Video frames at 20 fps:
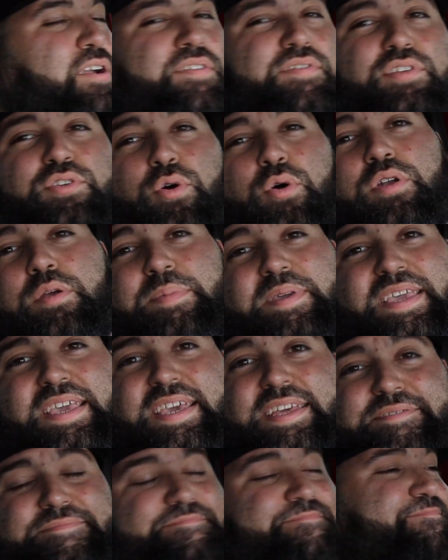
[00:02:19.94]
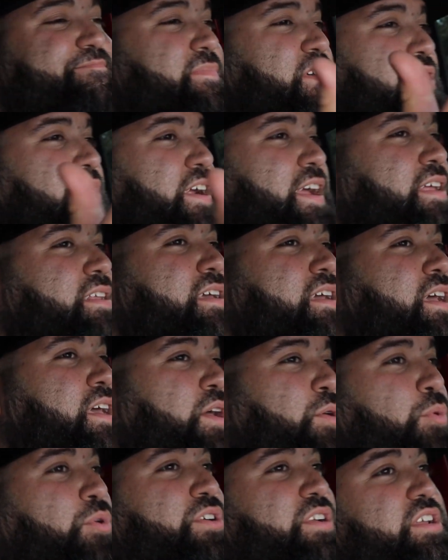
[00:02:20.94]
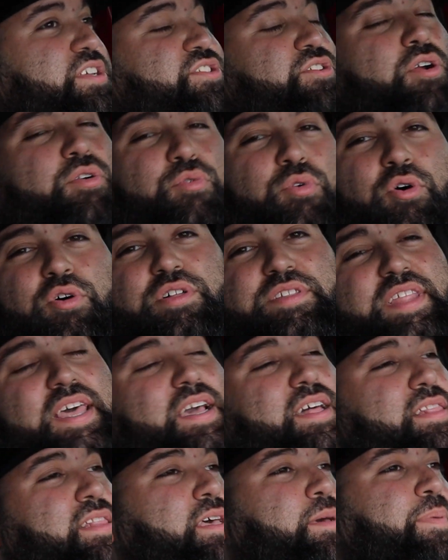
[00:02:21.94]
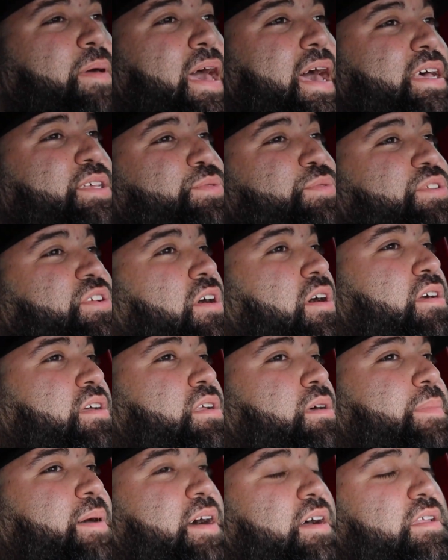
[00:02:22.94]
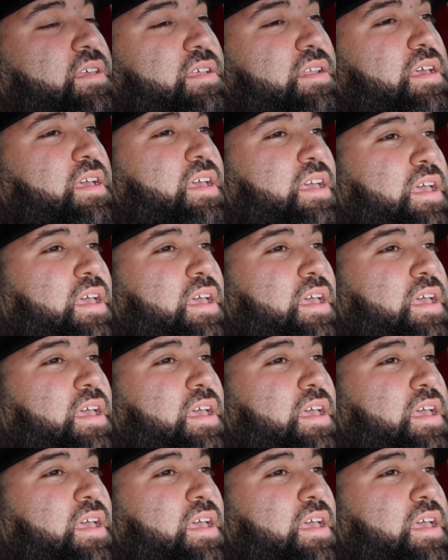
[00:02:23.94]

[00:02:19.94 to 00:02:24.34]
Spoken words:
don't even know where to begin. All right, we're gonna start rolling that clip as we're talking about it.